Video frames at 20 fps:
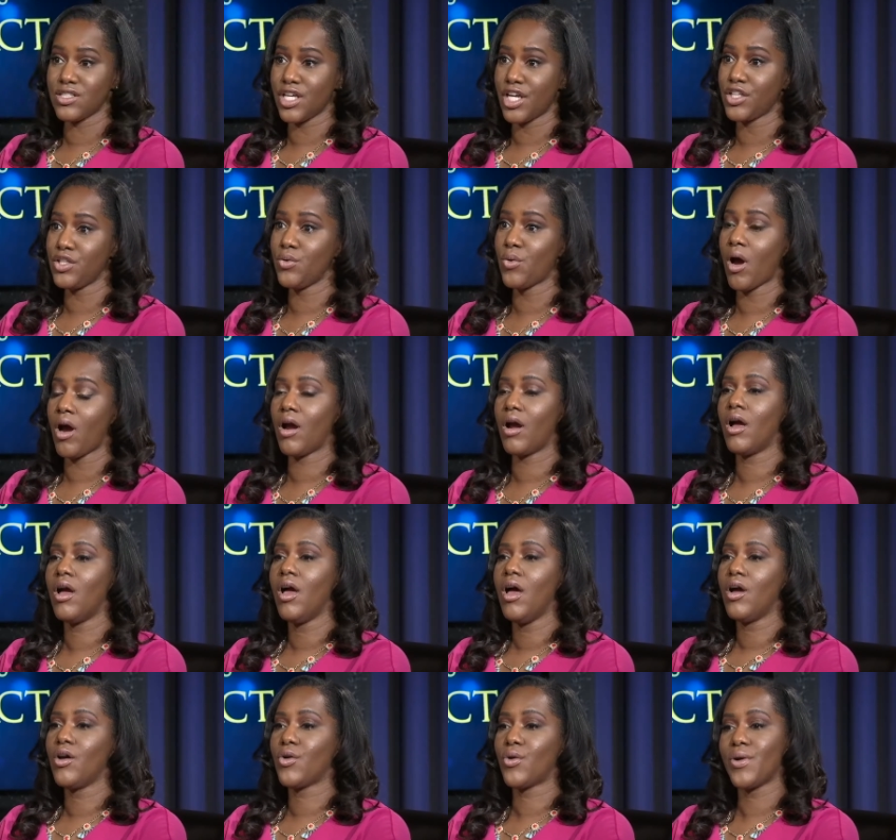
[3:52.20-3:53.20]
like you are
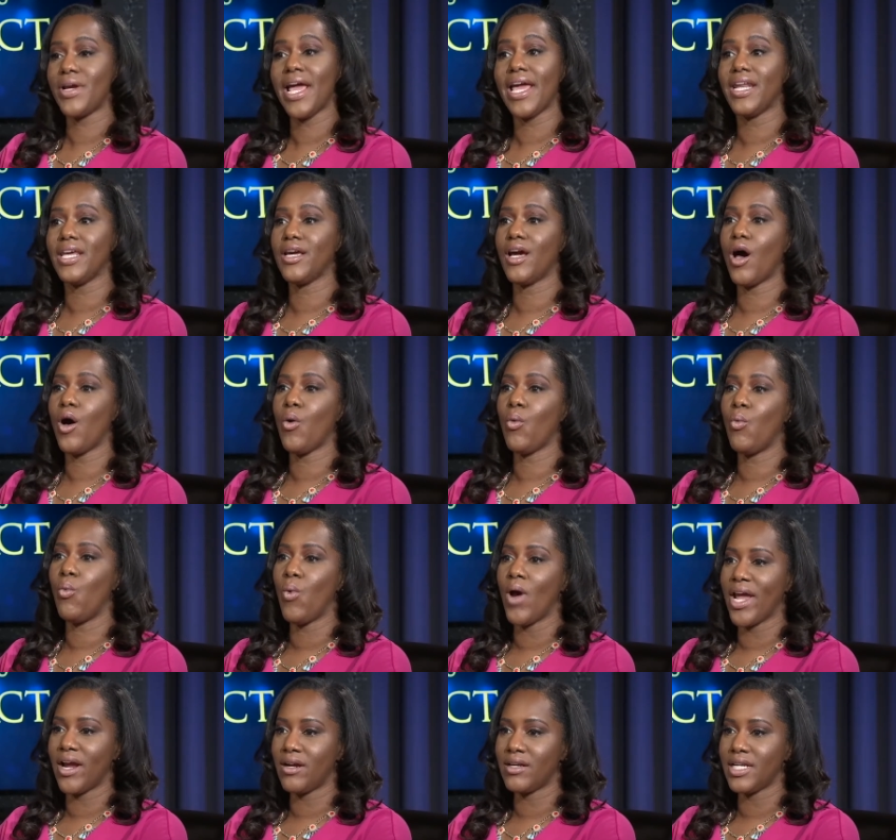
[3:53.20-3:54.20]
creating
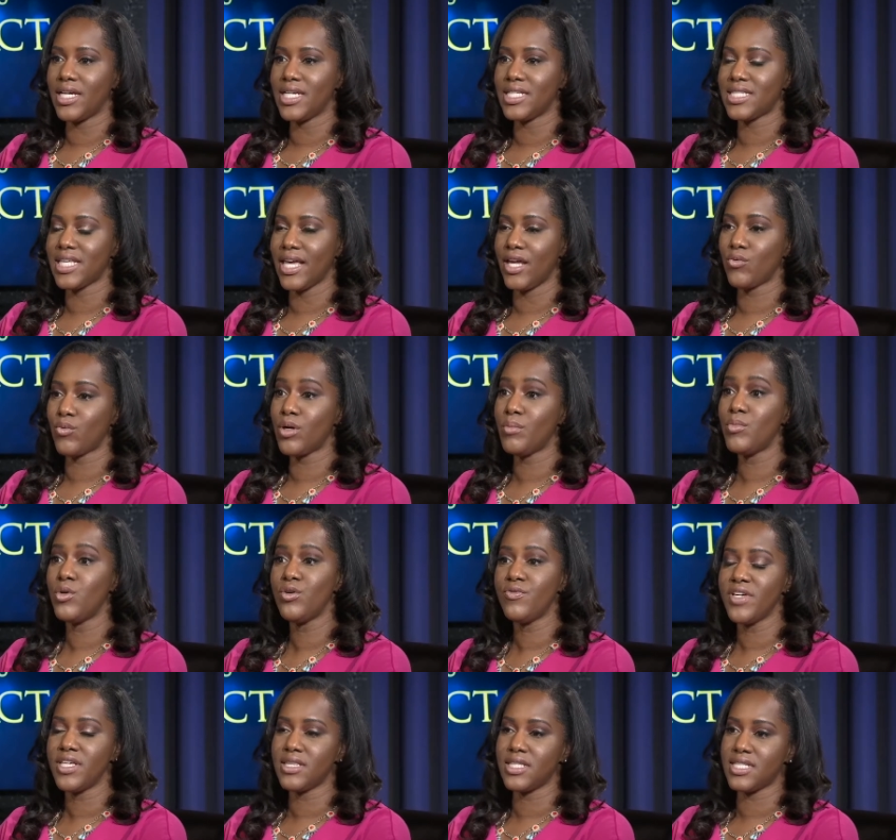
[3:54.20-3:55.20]
awareness and
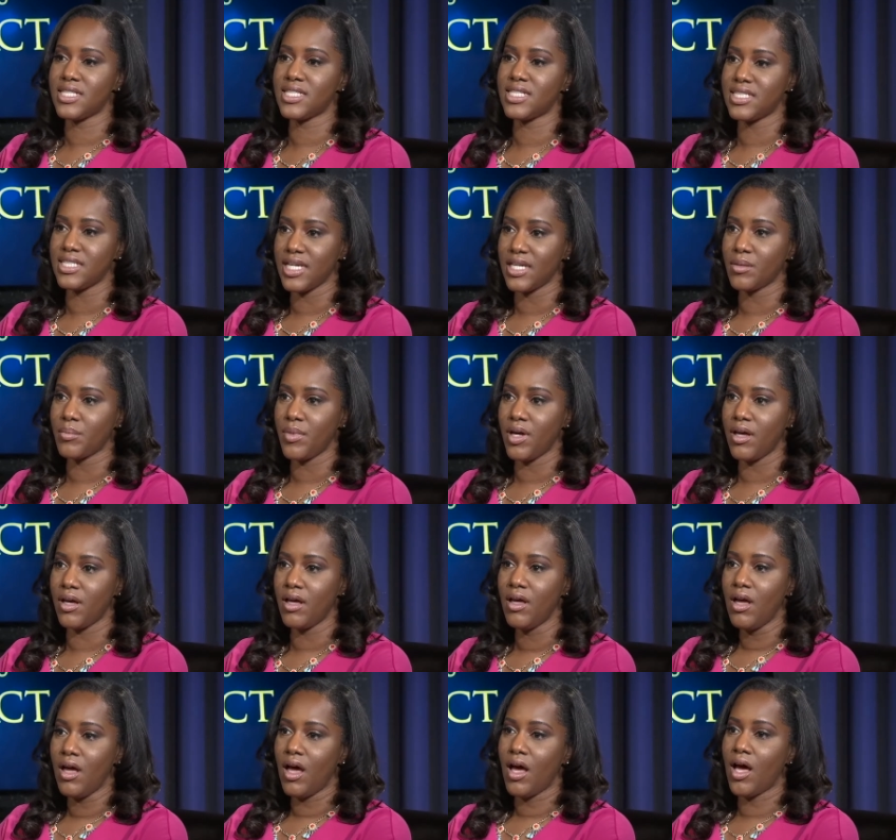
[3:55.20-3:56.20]
removing the stigma
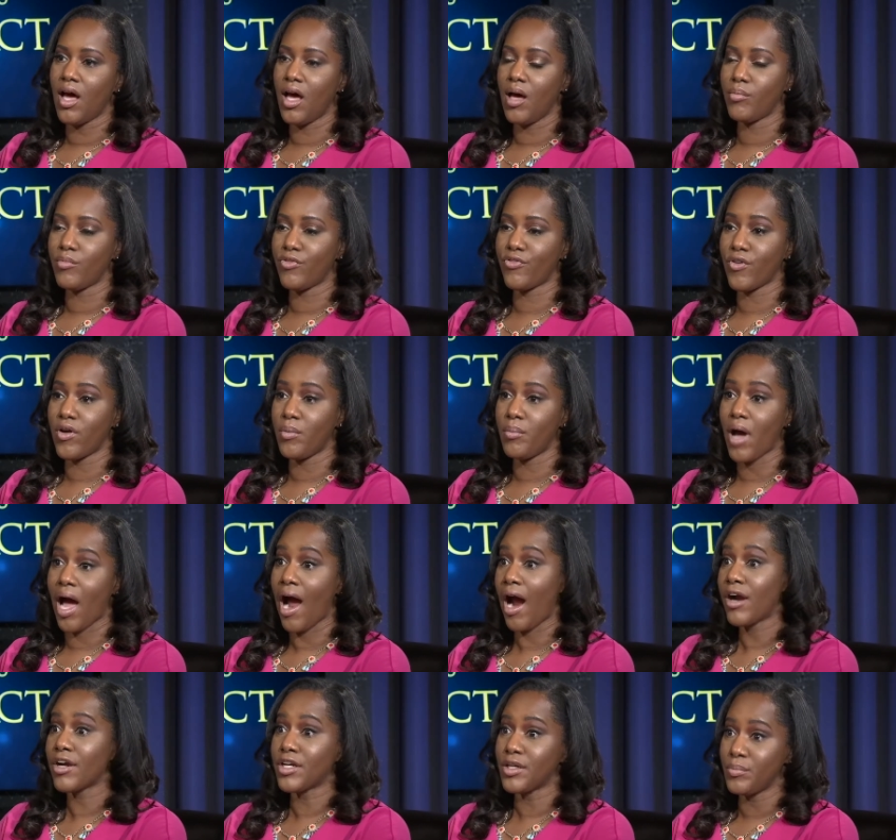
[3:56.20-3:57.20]
from
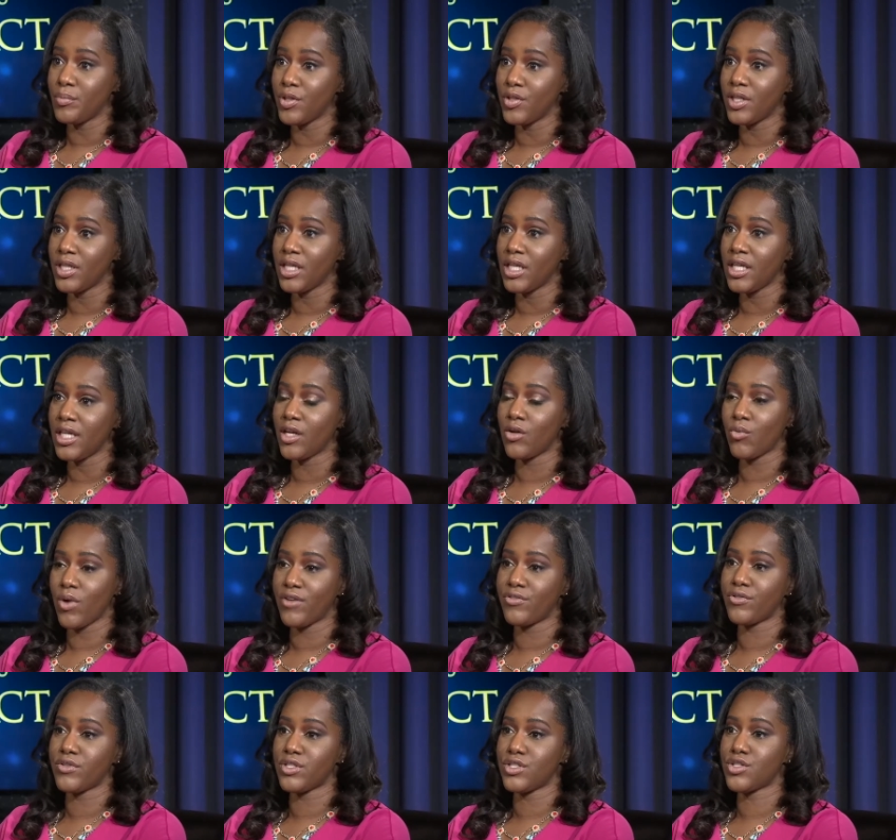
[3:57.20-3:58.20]
our community in
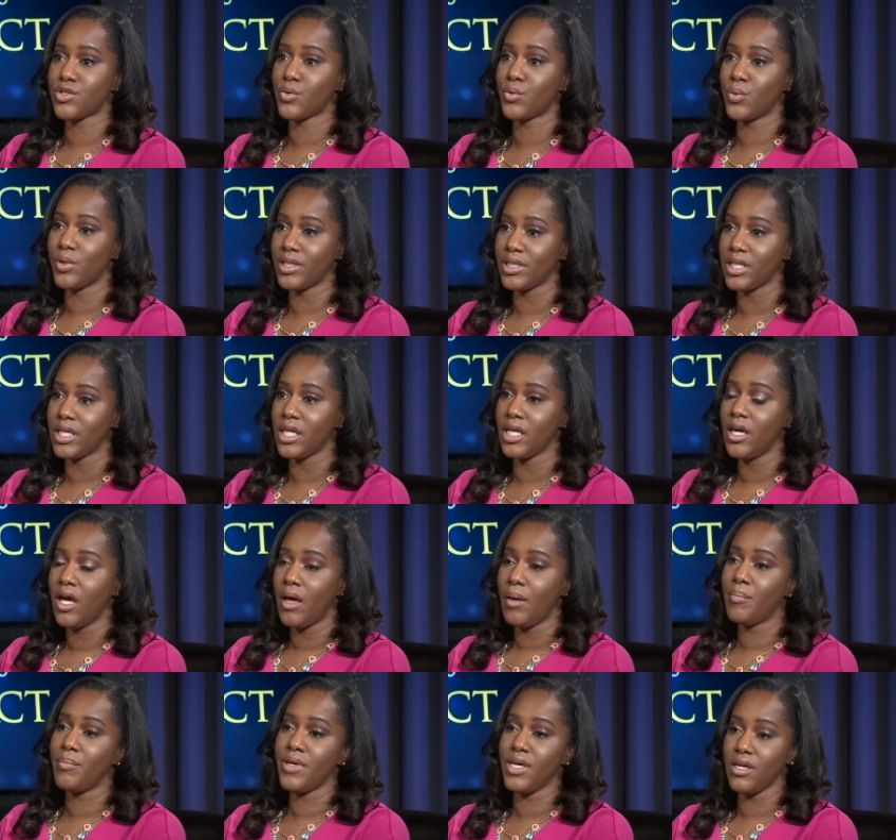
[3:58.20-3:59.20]
reference to really
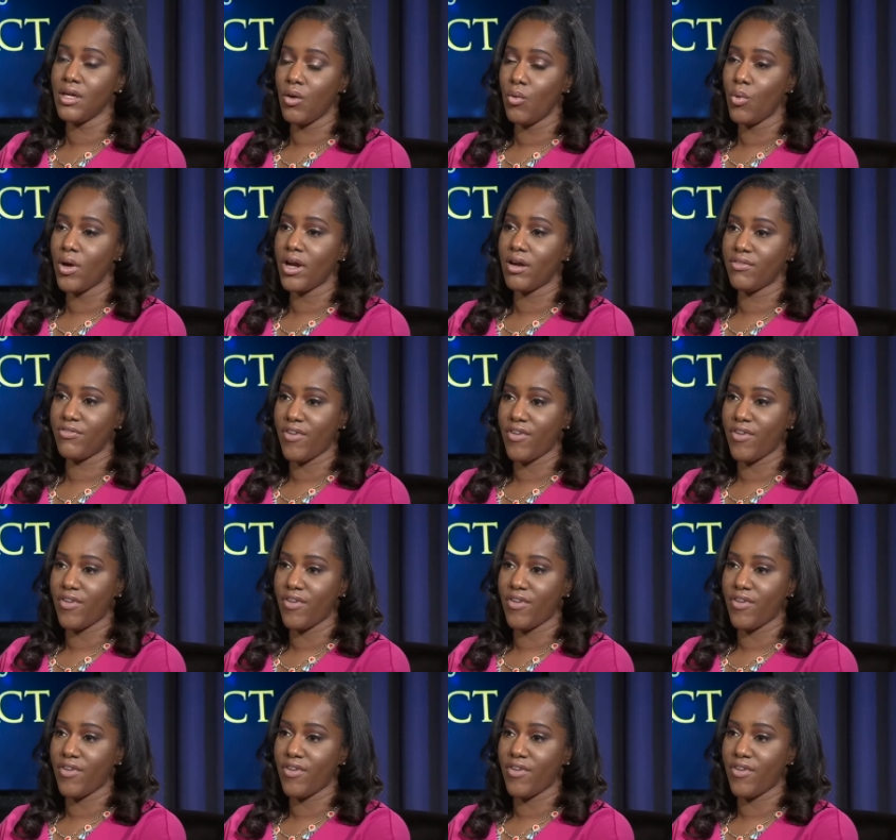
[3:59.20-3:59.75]
being aware of